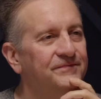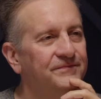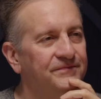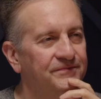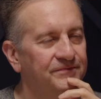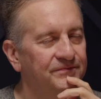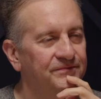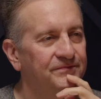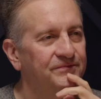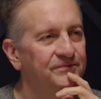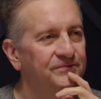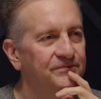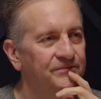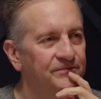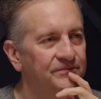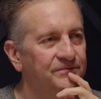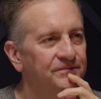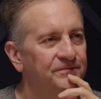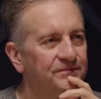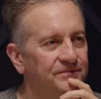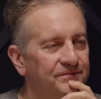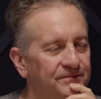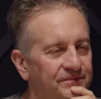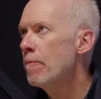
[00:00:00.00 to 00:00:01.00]
And all those
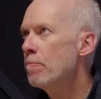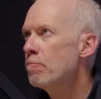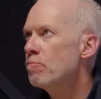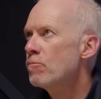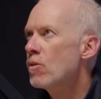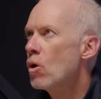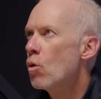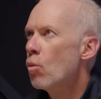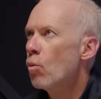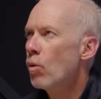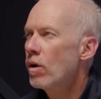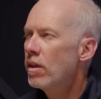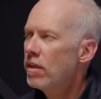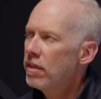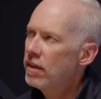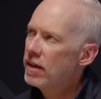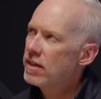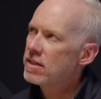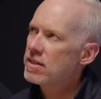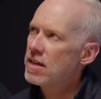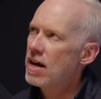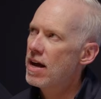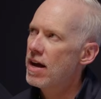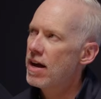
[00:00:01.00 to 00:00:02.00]
things. One of the
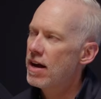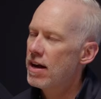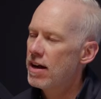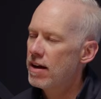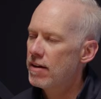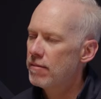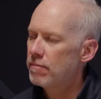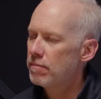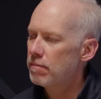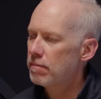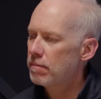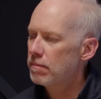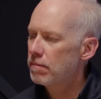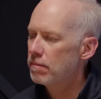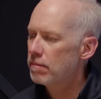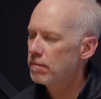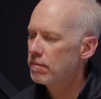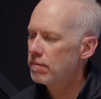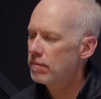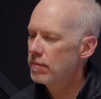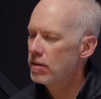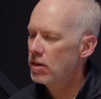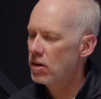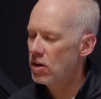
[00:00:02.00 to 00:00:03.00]
things that,
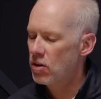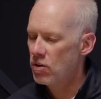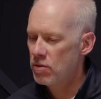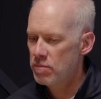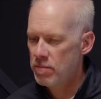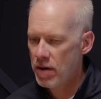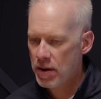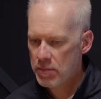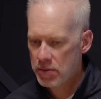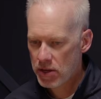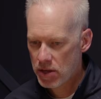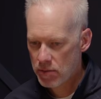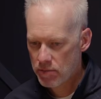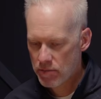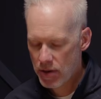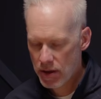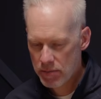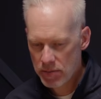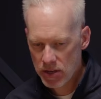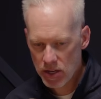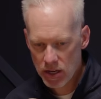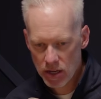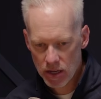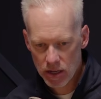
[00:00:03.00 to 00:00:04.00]
and
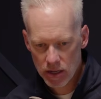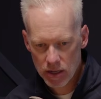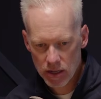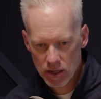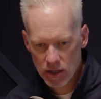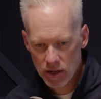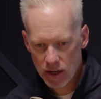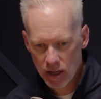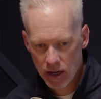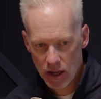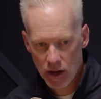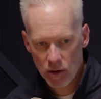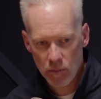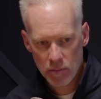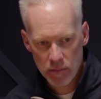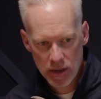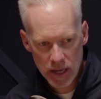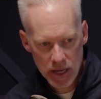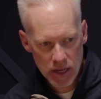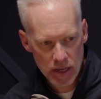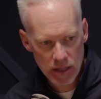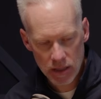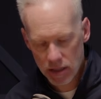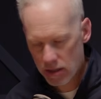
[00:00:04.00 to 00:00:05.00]
maybe you can help
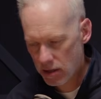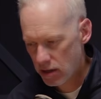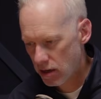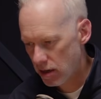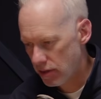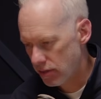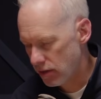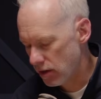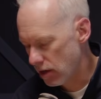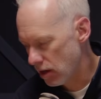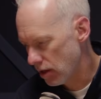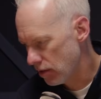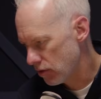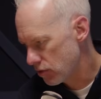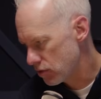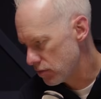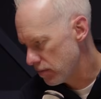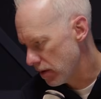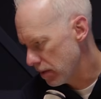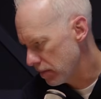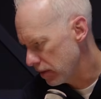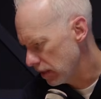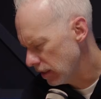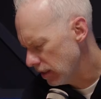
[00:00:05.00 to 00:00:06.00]
me and the others
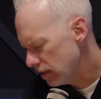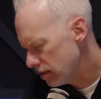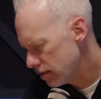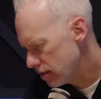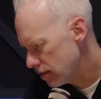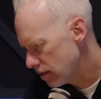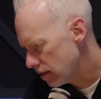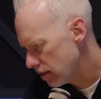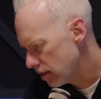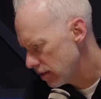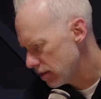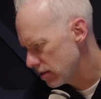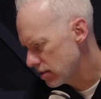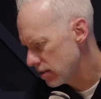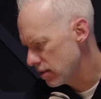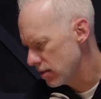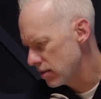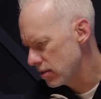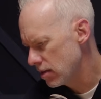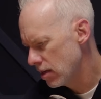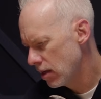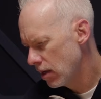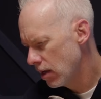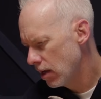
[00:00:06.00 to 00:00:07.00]
maybe listen to this
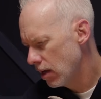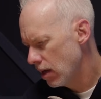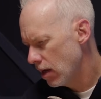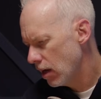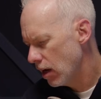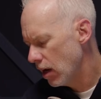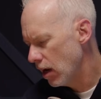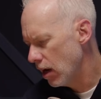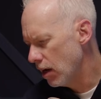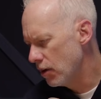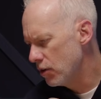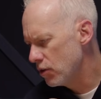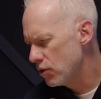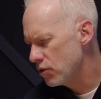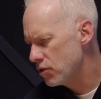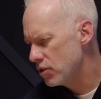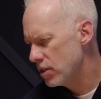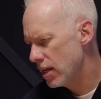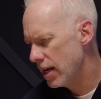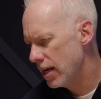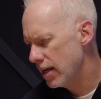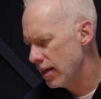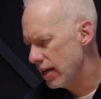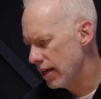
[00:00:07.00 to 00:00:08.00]
is
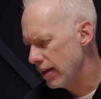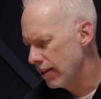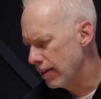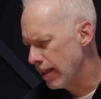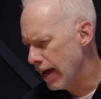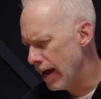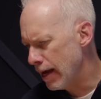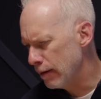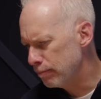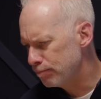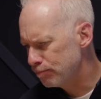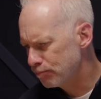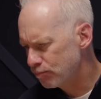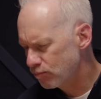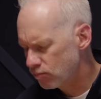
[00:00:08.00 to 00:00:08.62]
understanding that